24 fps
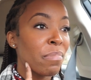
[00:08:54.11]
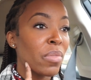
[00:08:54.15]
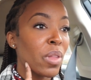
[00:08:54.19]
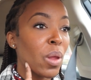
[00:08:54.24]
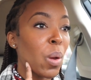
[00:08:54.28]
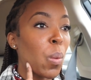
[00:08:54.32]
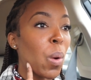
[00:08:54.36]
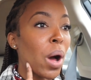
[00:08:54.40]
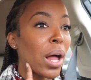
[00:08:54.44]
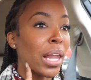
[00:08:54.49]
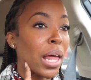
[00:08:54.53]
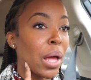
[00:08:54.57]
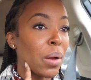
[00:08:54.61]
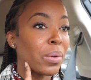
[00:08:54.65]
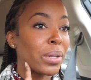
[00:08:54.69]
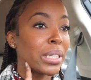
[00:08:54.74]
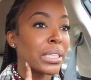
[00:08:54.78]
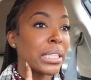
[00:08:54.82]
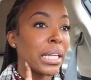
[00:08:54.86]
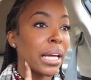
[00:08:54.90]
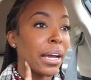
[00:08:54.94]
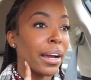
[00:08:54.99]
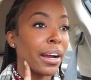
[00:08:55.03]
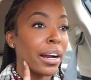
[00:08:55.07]
while I was
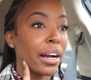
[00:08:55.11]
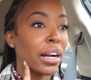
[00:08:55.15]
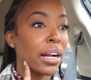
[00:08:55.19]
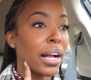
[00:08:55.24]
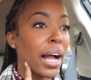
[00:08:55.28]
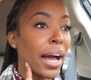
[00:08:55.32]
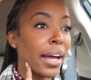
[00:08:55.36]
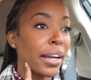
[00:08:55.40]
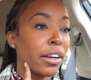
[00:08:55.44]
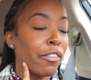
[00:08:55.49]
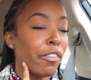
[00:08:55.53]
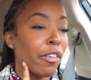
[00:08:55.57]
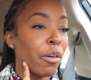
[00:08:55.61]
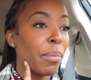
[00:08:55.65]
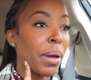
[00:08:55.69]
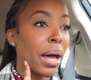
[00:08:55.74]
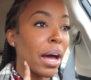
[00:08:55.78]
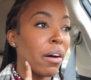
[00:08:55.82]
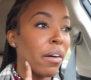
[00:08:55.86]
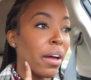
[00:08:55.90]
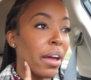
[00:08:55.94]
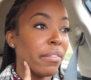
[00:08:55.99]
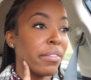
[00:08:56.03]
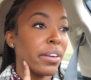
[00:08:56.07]
there kind of
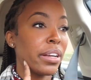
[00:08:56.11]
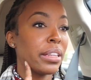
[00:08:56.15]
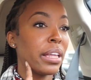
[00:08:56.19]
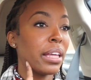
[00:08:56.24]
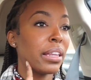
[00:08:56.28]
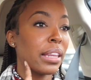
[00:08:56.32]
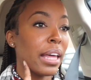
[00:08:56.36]
about everything